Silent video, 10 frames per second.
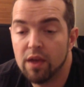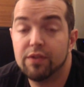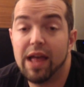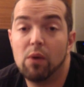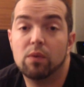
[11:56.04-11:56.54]

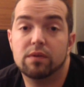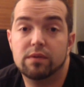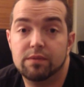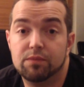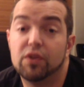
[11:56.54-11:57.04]
Now,
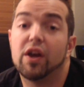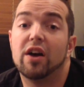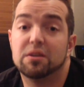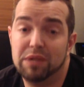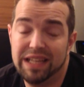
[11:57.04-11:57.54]
the
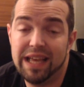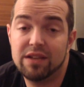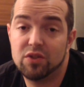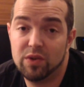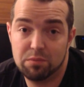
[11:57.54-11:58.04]
guy's
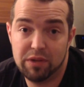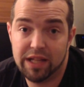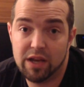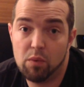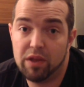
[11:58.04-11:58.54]
bleeding, so he's
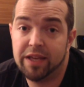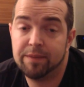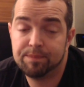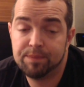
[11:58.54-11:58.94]
bleeding away.